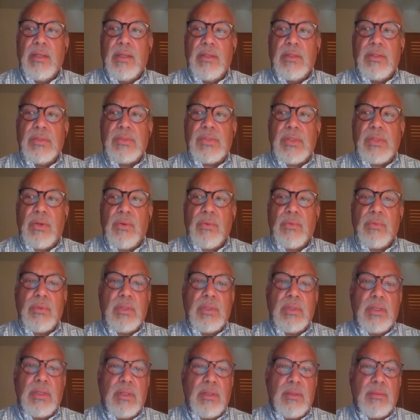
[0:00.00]
So
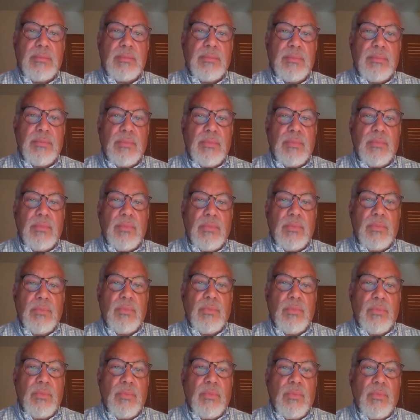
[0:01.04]
um,
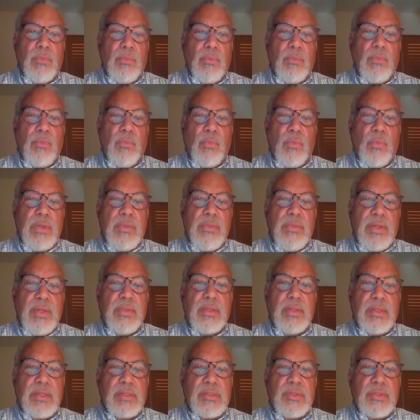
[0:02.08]
one thing
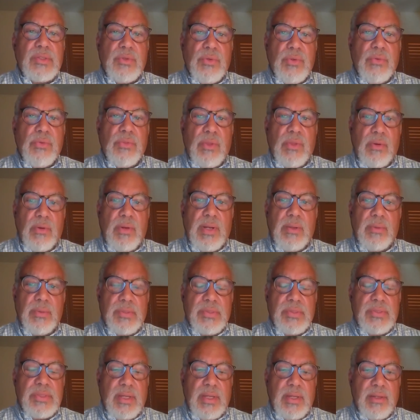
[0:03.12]
that is true, though, I will
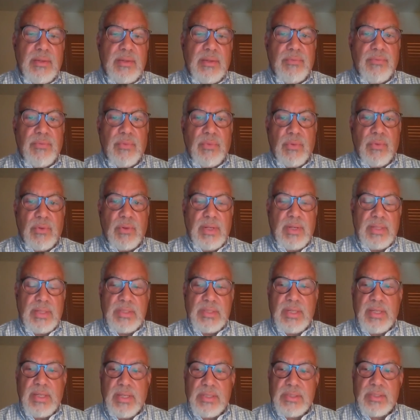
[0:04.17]
say for
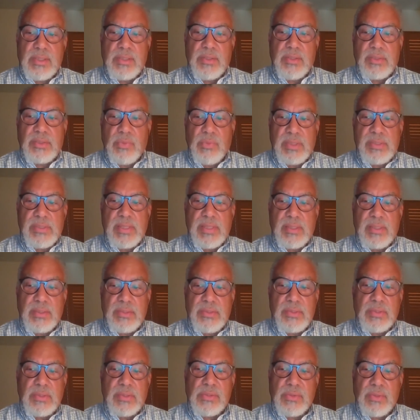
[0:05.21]
education in the twenty-second
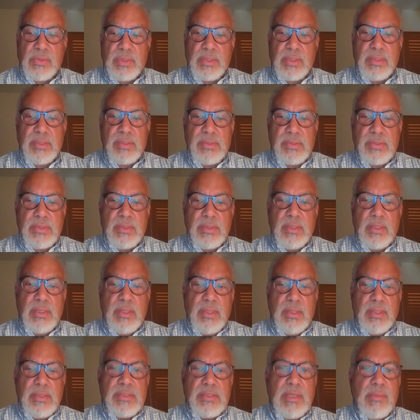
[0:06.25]
century is
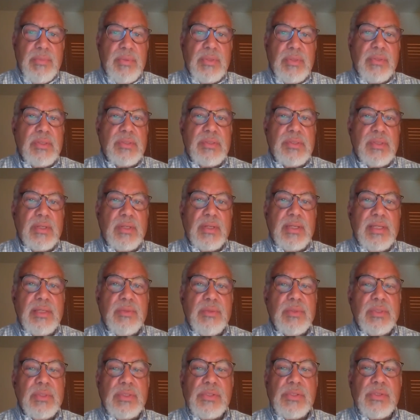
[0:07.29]
something that's uh,
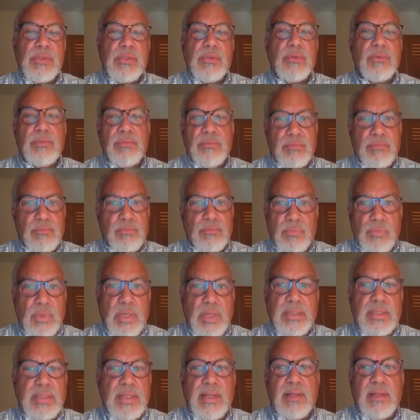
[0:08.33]
equally true
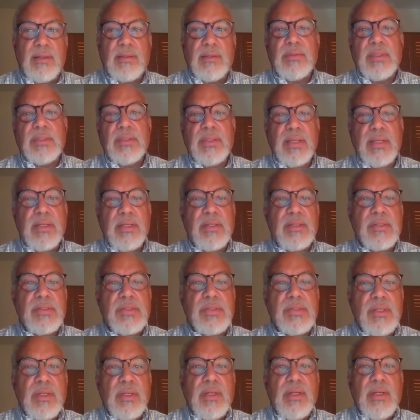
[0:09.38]
right now, and that is
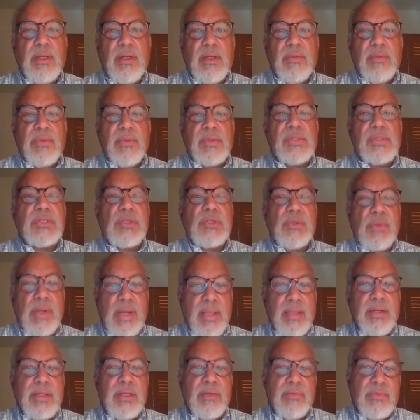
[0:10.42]
the
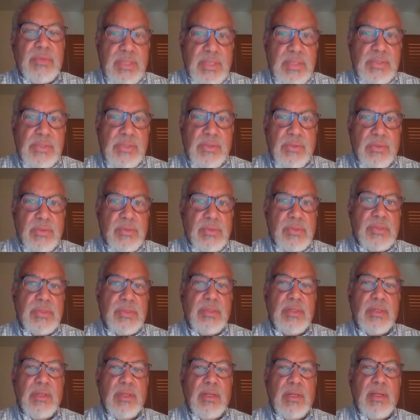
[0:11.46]
centrality of teachers
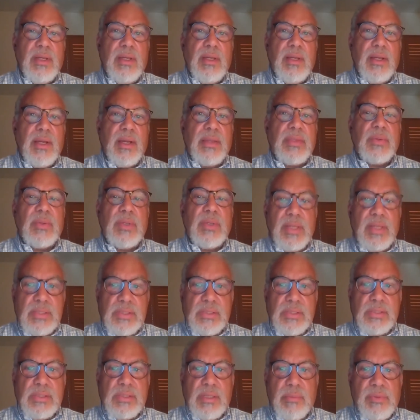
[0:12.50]
and the
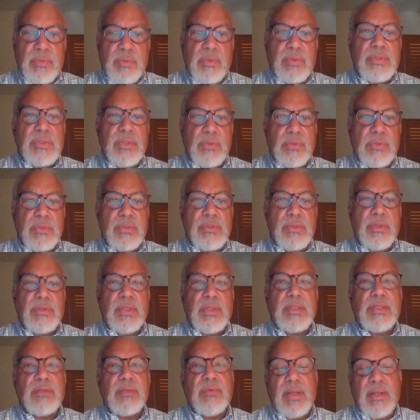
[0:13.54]
relationships with students that they
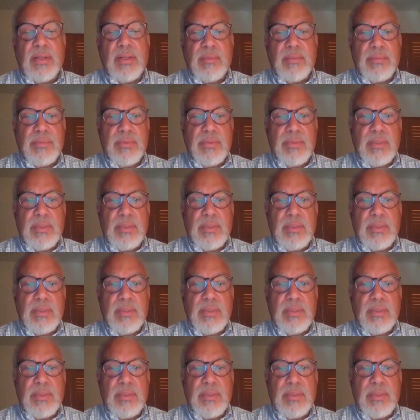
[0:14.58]
develop.